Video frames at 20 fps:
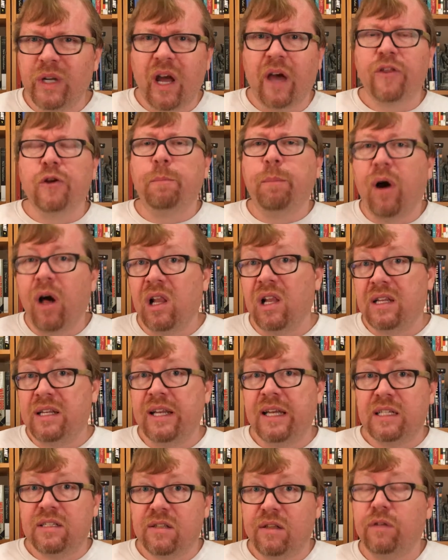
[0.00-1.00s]
and other
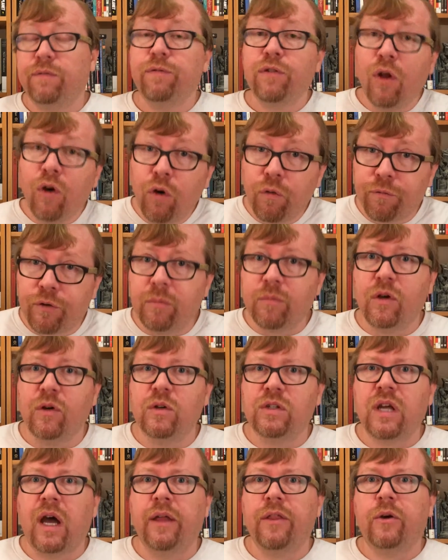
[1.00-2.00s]
politics that flow from
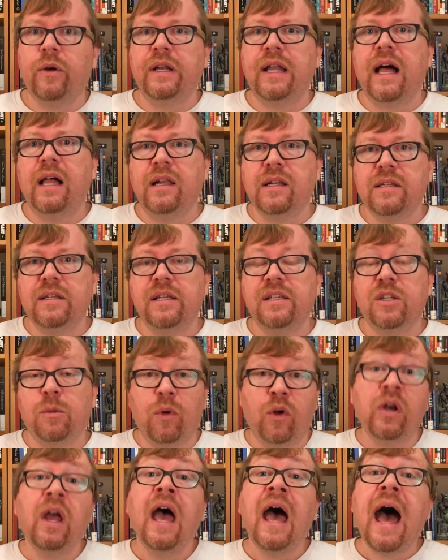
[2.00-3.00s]
those other analyses
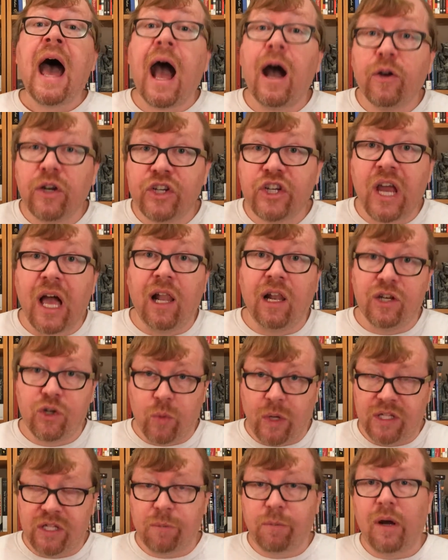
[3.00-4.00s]
about how to challenge
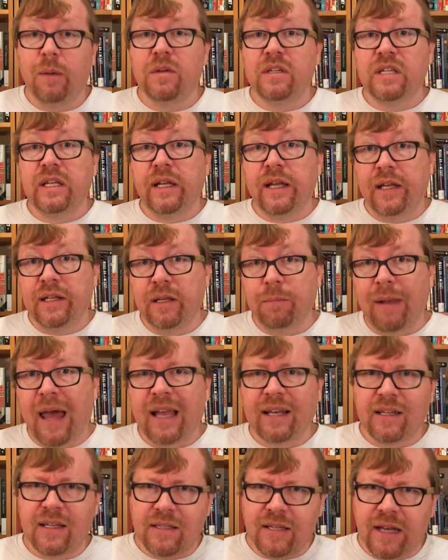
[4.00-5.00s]
white supremacy and
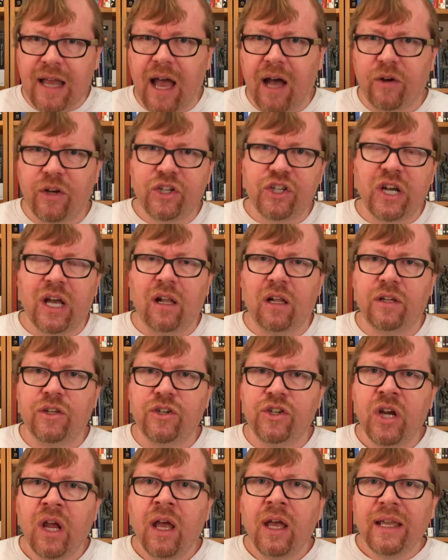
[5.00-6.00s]
anti-blackness and how to
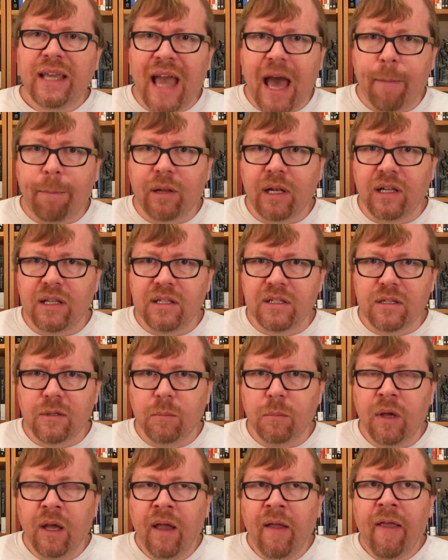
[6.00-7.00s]
challenge
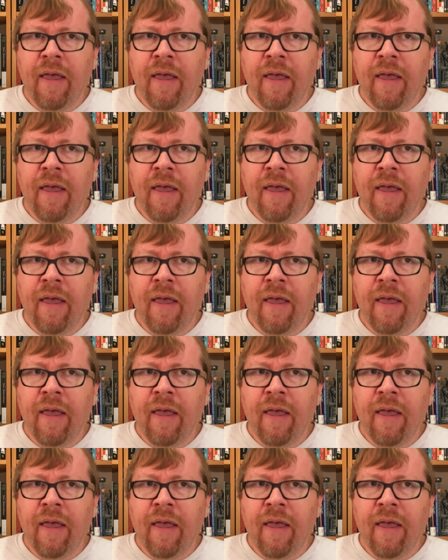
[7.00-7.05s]
capitalism.